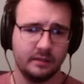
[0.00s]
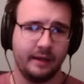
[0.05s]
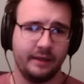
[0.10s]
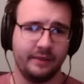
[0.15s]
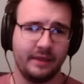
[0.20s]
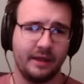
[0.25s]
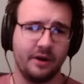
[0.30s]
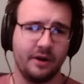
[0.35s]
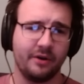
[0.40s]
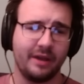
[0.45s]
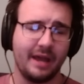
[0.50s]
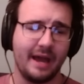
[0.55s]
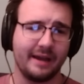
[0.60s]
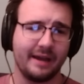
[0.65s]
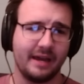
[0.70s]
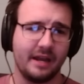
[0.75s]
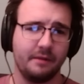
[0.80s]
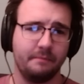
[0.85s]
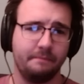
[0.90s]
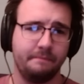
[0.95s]
And then, okay, I
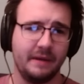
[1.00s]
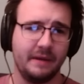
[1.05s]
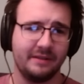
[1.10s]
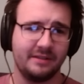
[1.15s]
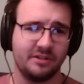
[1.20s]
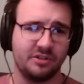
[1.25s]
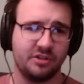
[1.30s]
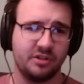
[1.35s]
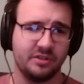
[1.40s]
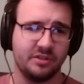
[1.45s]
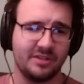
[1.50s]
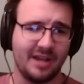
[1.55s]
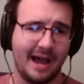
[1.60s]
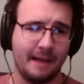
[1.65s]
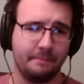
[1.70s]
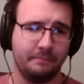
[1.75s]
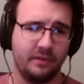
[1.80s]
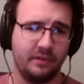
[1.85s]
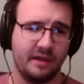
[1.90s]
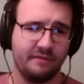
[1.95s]
gotta pay attention,
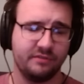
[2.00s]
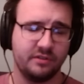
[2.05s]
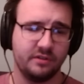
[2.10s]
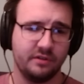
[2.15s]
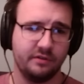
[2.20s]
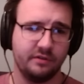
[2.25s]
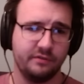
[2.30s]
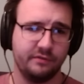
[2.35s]
top left